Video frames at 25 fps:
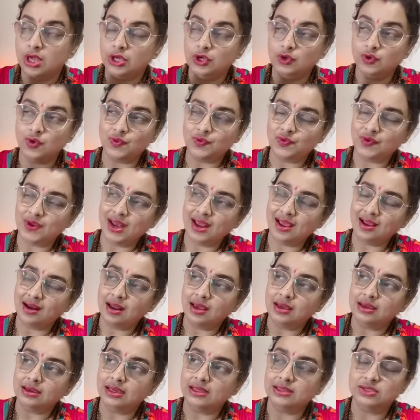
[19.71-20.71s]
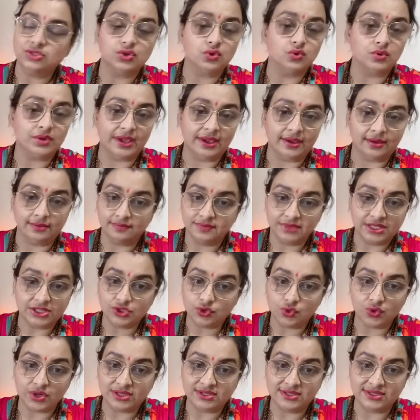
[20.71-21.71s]
you're feeling like it's okay it's
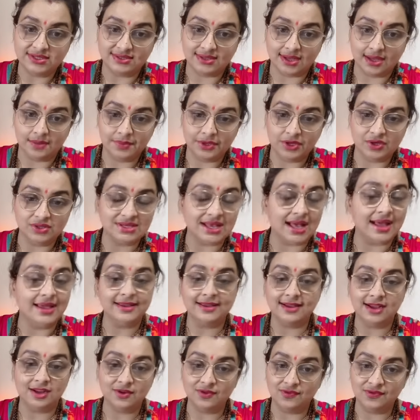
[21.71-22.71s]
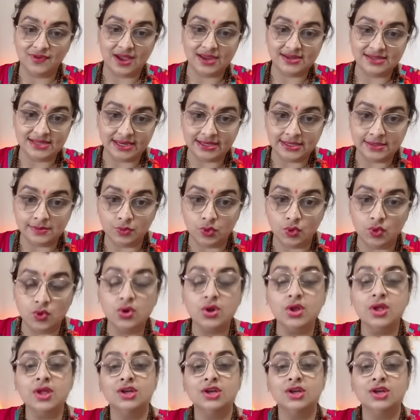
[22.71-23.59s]
okay this time because i can't fight anymore